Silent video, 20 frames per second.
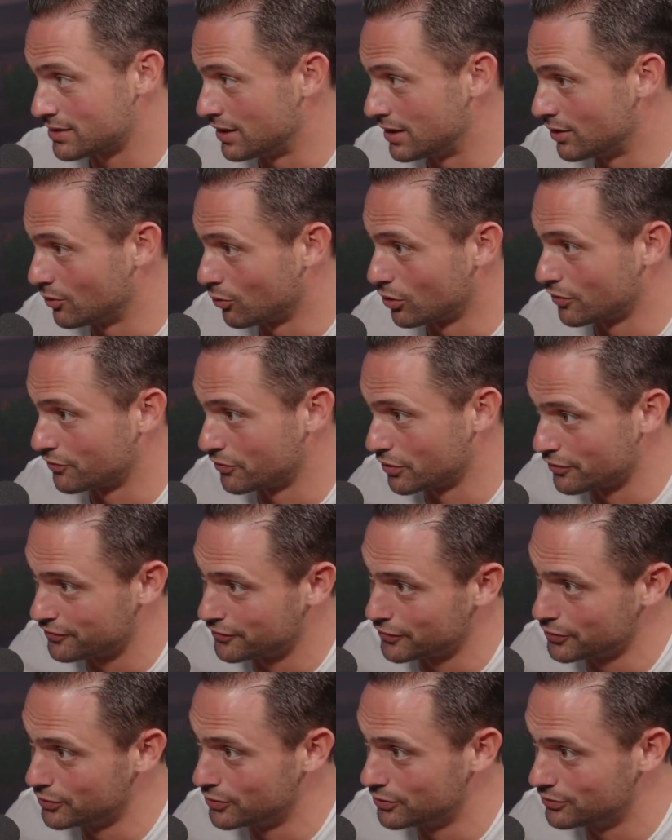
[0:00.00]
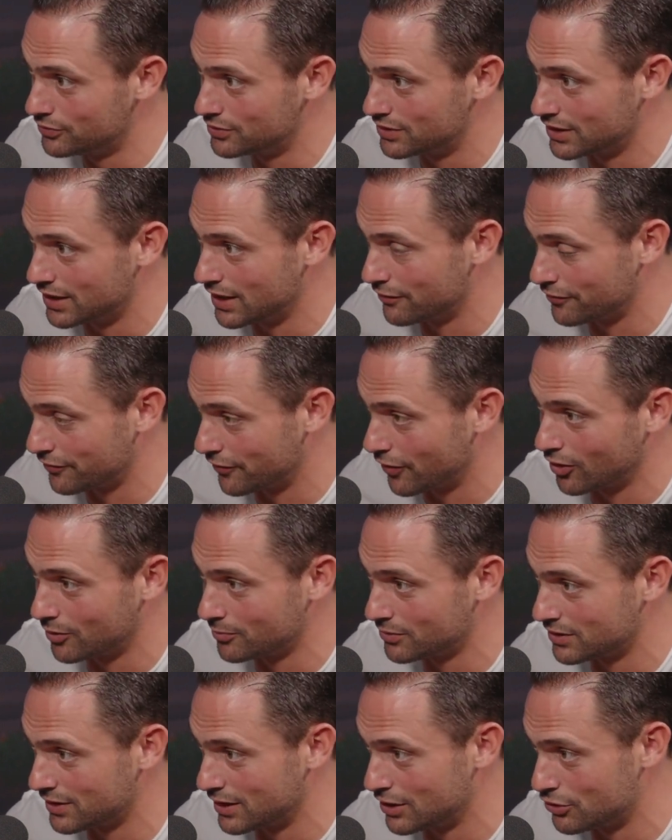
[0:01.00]
in order for the food to get
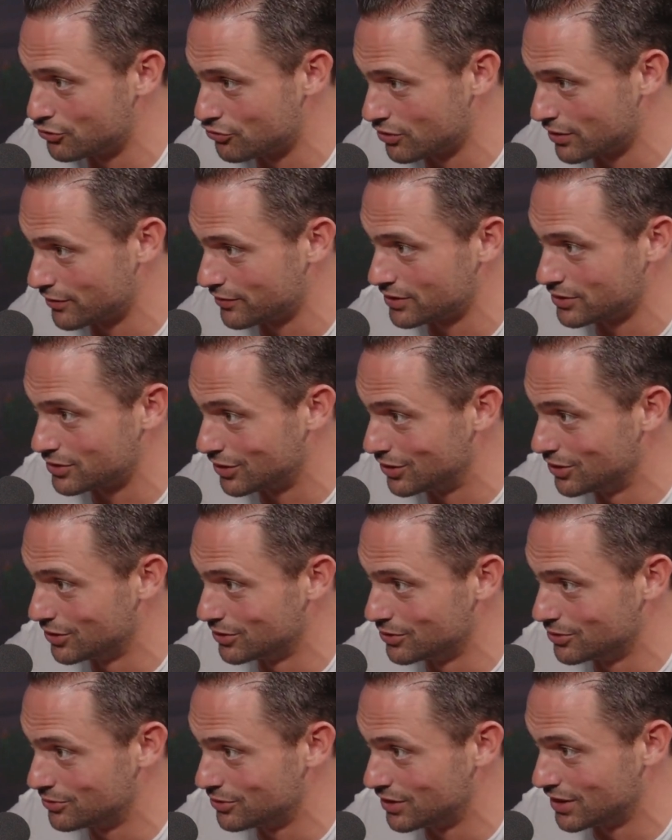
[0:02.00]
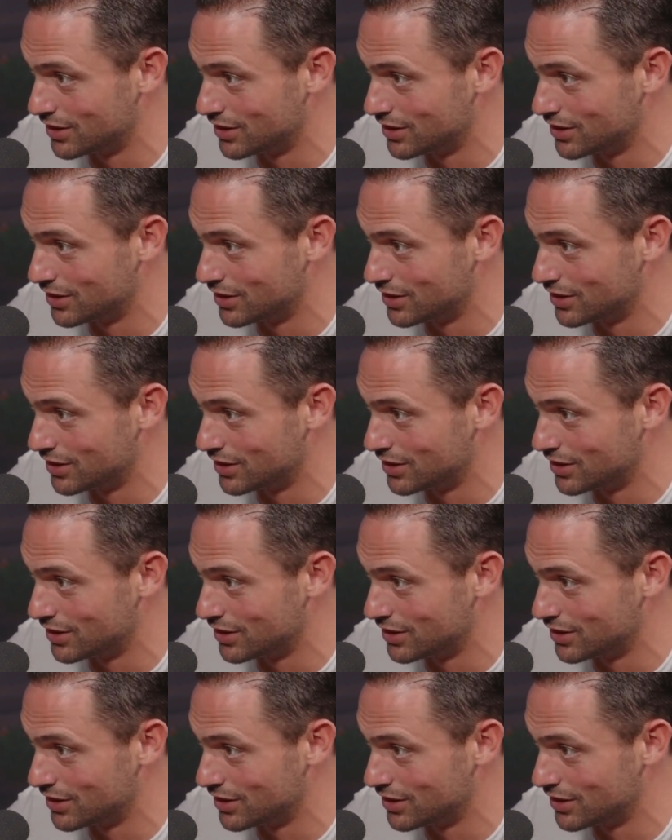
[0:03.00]
farmed and then driven to you,